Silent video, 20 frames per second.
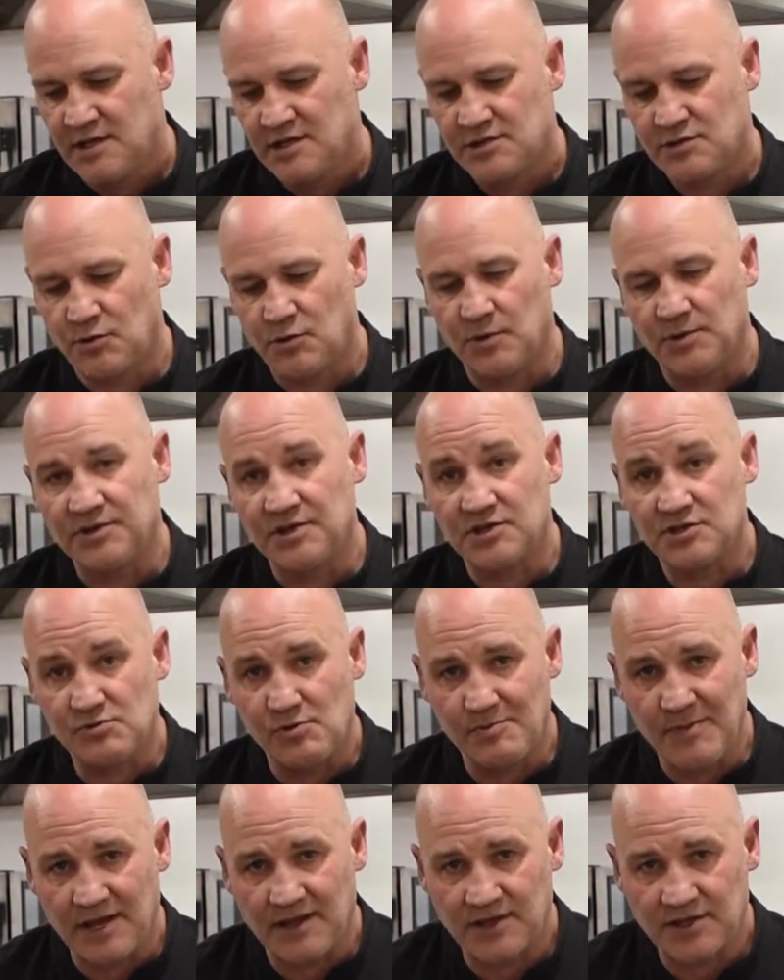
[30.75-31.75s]
So what we'll do is
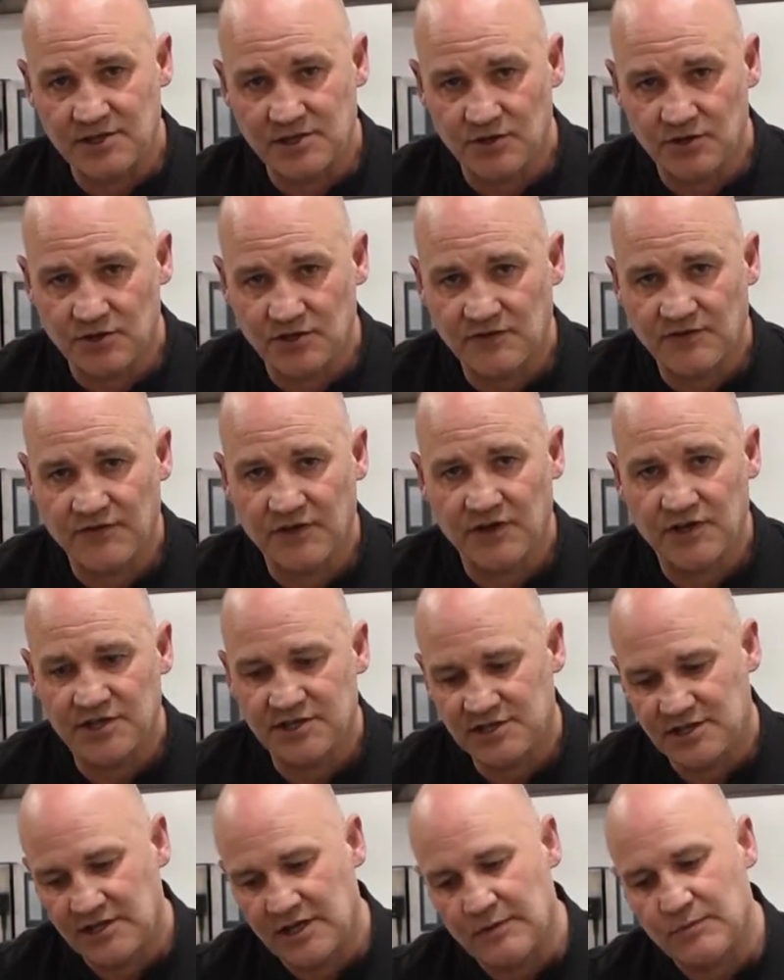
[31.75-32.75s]
we'll make the sauce
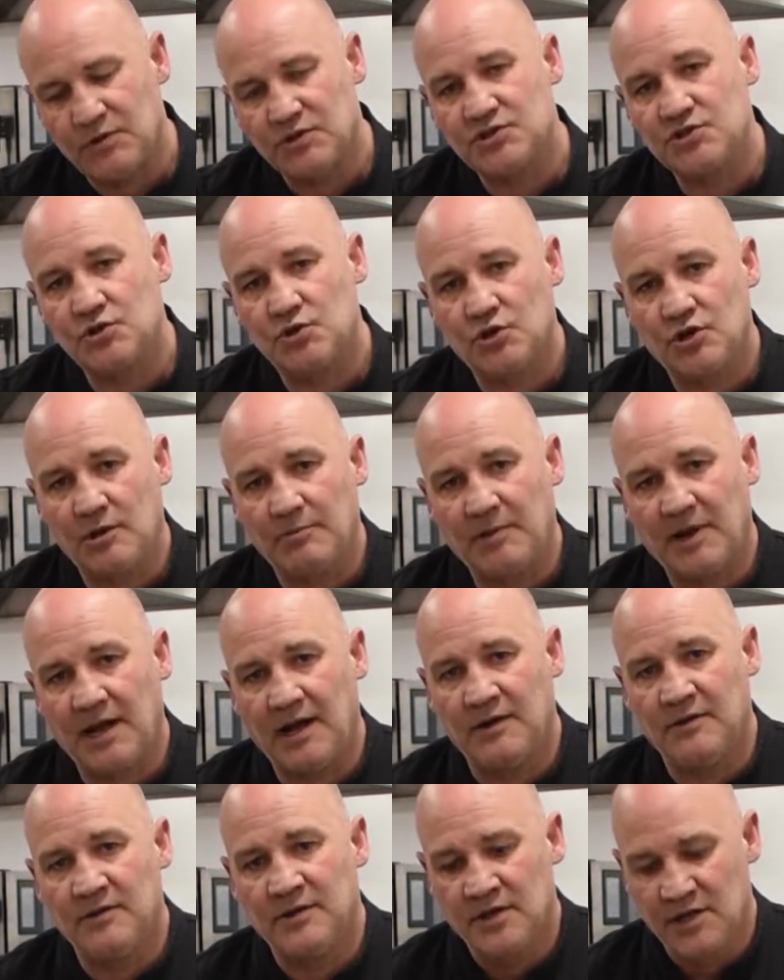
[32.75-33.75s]
first, and then we'll talk
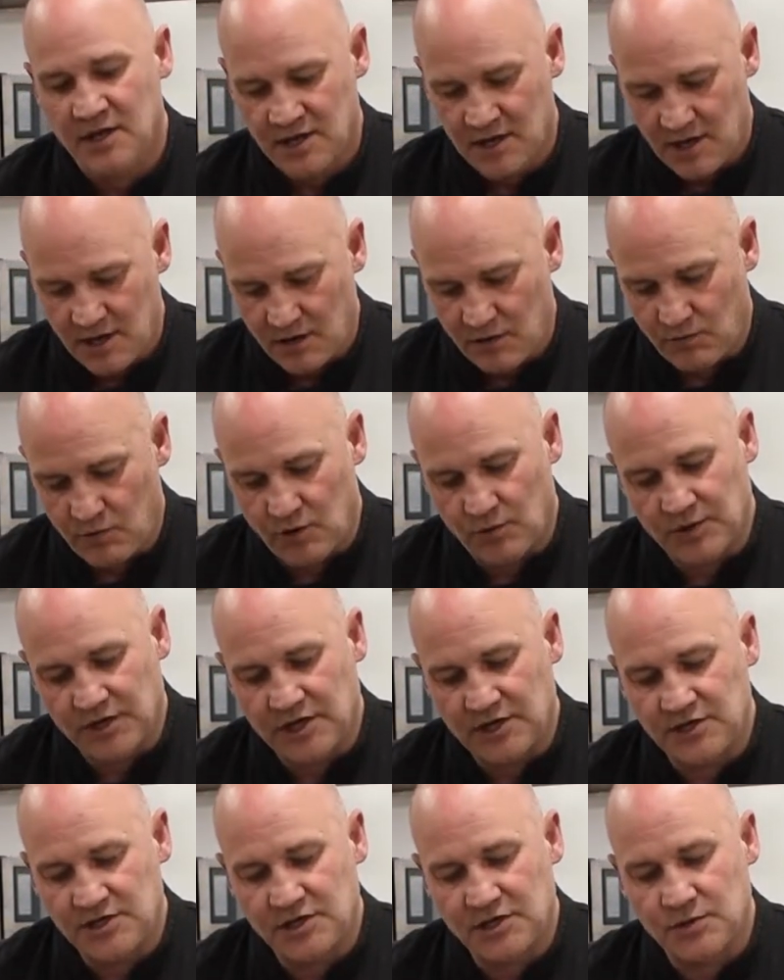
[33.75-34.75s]
about what we
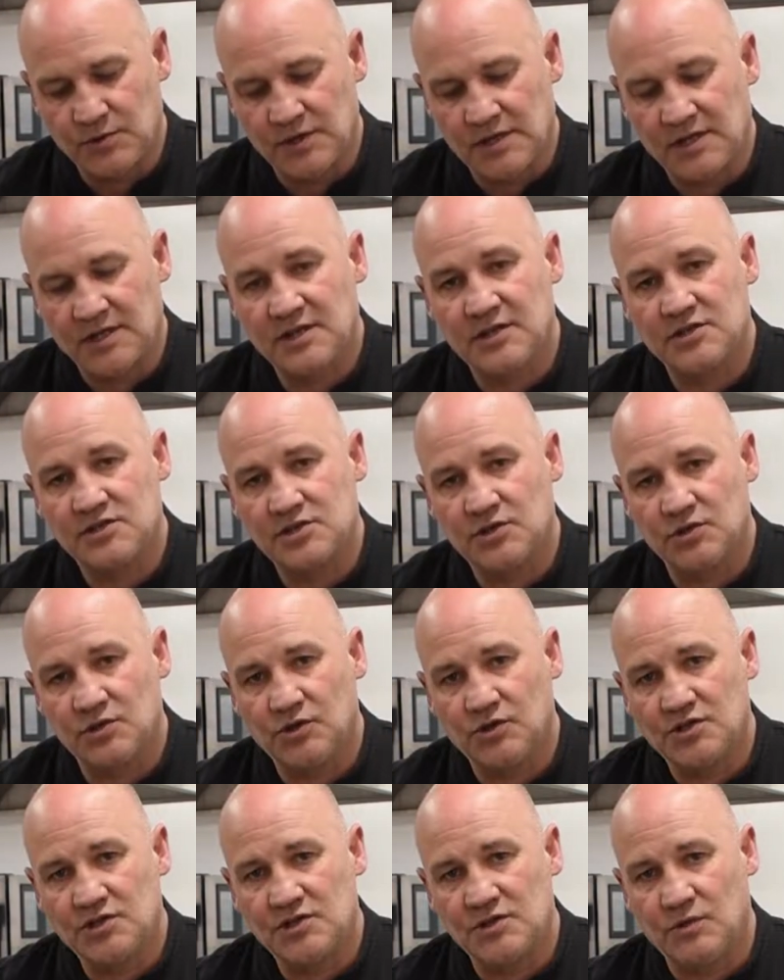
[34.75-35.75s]
can do with the
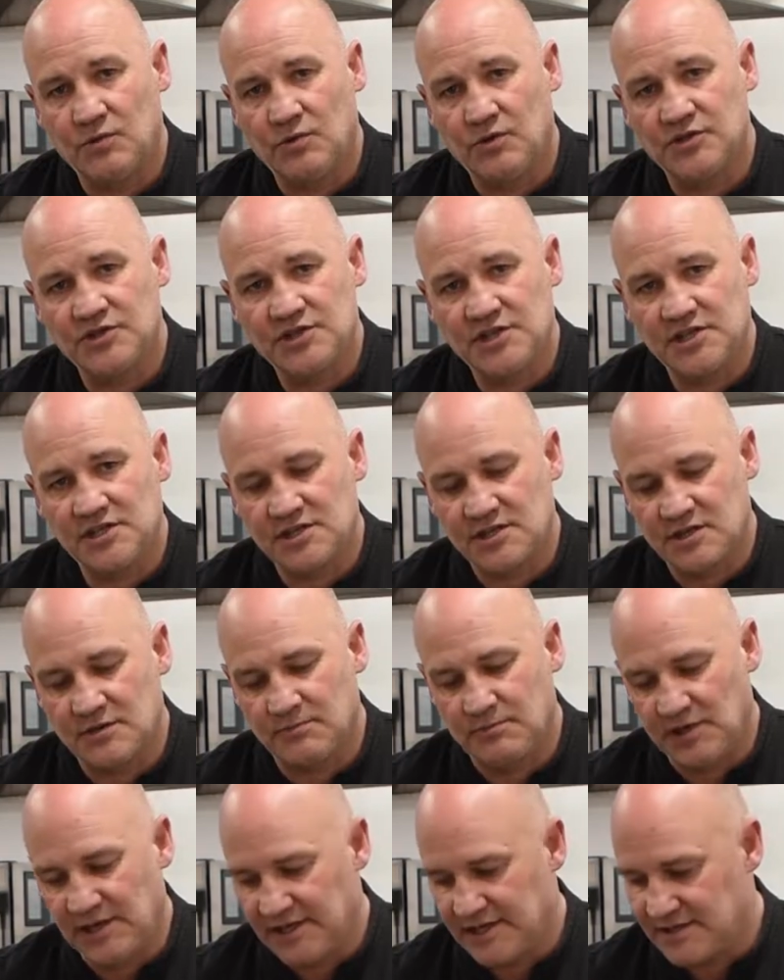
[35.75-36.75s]
sauce once it's
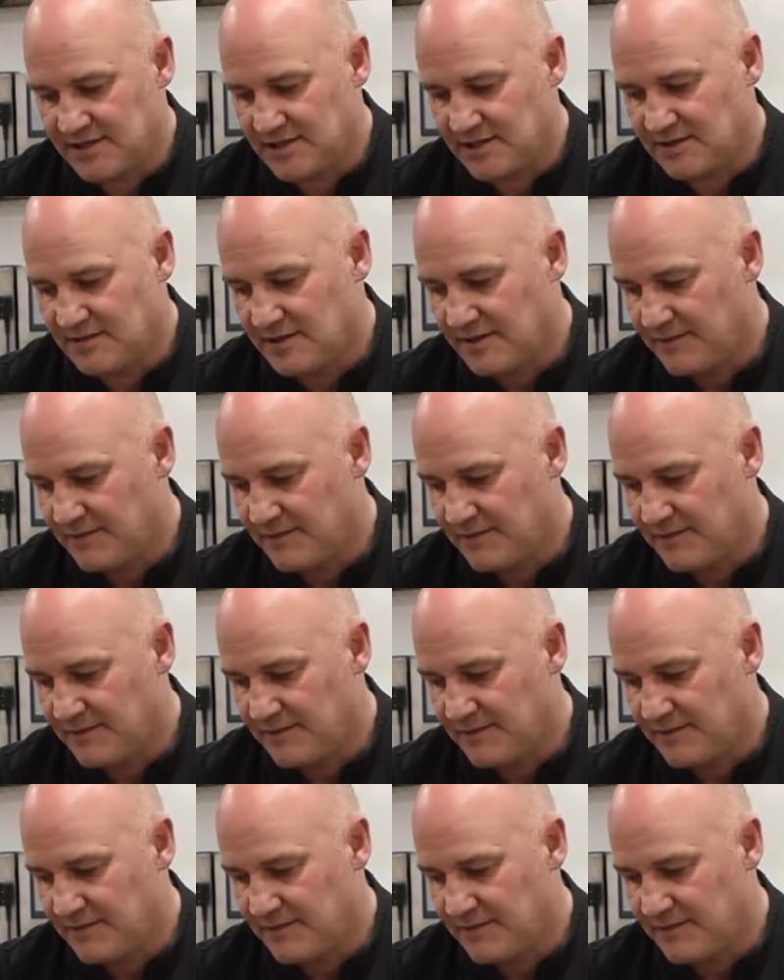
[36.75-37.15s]
completed.